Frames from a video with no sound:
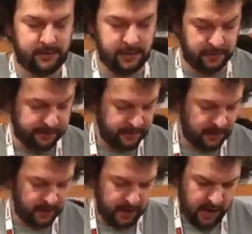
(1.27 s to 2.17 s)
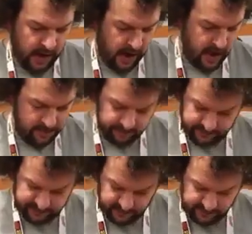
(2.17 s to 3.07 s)
Cool.
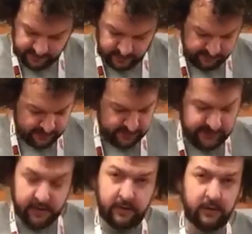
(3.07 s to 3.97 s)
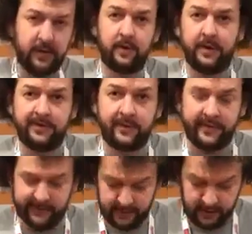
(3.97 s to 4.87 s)
So today I'm just going to show the Quickwire
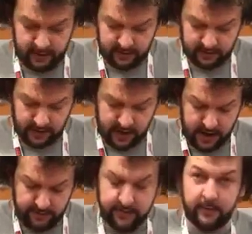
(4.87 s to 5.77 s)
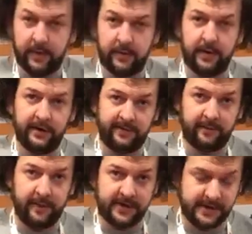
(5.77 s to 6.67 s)
switch and load and the Quickwire
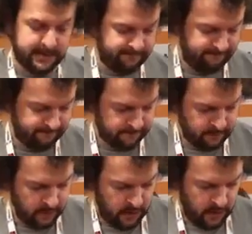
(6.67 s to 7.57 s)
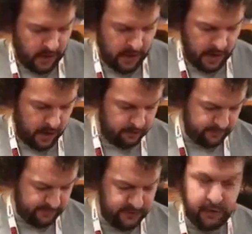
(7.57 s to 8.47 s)
splitter.
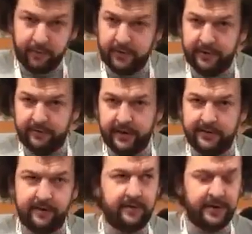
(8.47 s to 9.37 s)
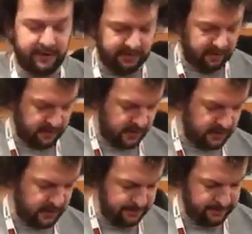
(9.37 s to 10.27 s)
Two new products relatively new to the
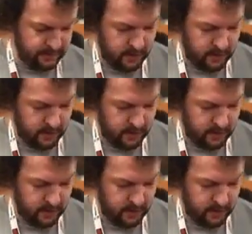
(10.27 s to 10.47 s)
market.